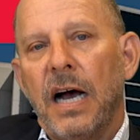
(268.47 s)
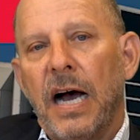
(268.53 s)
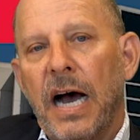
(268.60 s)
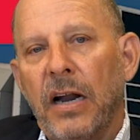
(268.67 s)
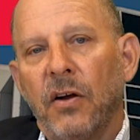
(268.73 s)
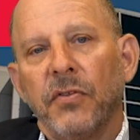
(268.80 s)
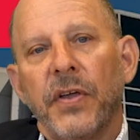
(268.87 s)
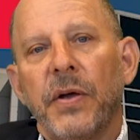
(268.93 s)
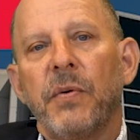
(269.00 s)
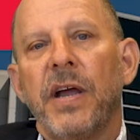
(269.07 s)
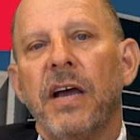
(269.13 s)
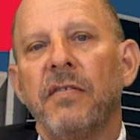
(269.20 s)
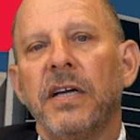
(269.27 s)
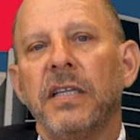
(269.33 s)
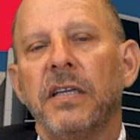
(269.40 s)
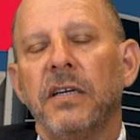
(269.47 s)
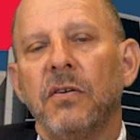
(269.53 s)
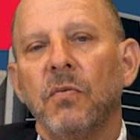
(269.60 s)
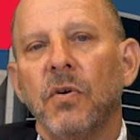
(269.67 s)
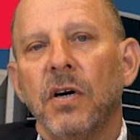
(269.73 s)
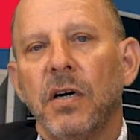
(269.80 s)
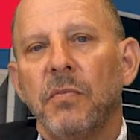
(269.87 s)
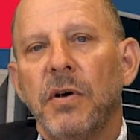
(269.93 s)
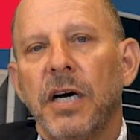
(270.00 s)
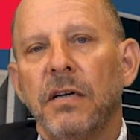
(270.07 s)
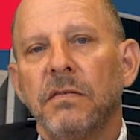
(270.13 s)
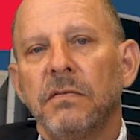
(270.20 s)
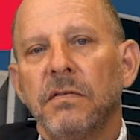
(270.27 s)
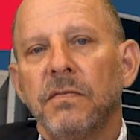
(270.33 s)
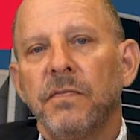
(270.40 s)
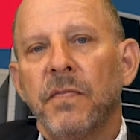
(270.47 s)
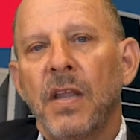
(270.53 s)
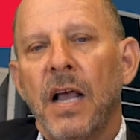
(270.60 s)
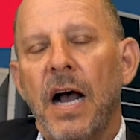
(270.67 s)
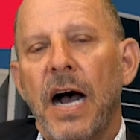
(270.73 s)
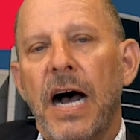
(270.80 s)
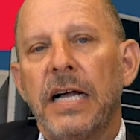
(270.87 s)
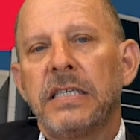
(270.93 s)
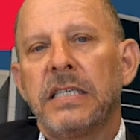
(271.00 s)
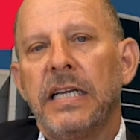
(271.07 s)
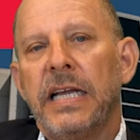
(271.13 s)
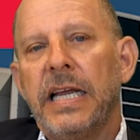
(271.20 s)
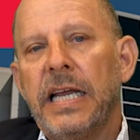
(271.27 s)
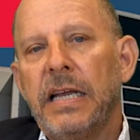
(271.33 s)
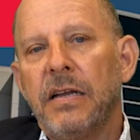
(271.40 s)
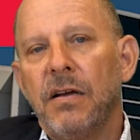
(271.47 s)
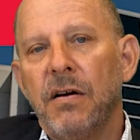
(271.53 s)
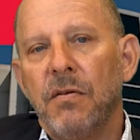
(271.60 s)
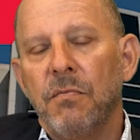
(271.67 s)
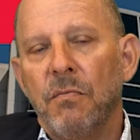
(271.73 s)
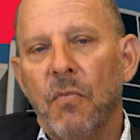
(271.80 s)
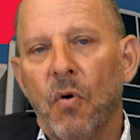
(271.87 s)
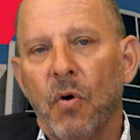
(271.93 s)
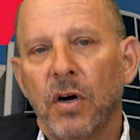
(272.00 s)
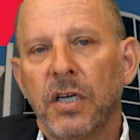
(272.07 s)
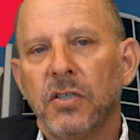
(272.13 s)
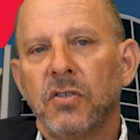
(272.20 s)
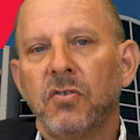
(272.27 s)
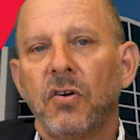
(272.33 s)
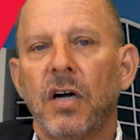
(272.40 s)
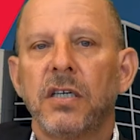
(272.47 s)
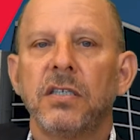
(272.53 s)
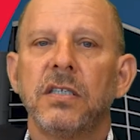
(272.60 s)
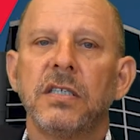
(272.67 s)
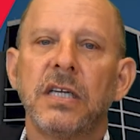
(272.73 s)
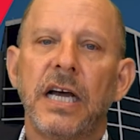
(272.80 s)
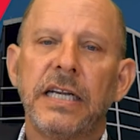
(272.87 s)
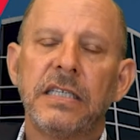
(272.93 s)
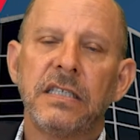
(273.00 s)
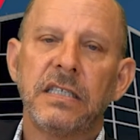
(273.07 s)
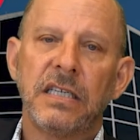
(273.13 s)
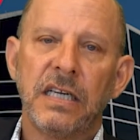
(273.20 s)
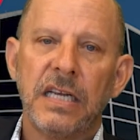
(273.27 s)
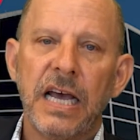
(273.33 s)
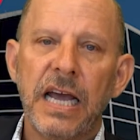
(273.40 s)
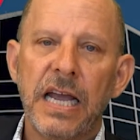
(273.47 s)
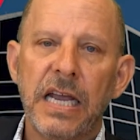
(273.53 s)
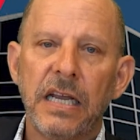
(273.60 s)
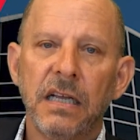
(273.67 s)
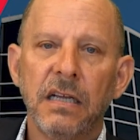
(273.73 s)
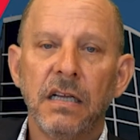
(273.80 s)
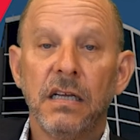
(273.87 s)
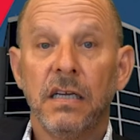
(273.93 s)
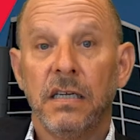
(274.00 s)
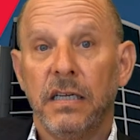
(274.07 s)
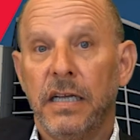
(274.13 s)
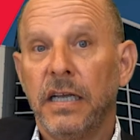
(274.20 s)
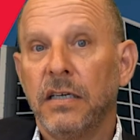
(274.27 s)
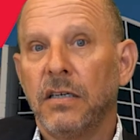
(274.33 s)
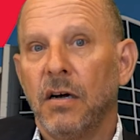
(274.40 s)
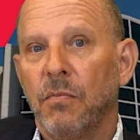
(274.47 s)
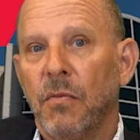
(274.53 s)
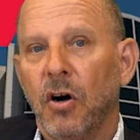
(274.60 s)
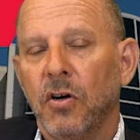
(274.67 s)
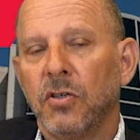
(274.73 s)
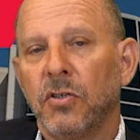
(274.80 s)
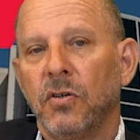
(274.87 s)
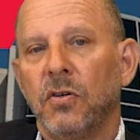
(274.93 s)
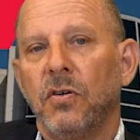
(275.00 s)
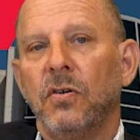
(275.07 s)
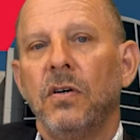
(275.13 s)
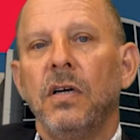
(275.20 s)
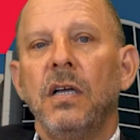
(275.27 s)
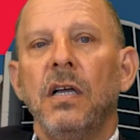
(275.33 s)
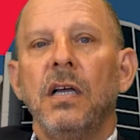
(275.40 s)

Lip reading: I don't think we have anything to worry about. I see more construction sites today in commercial,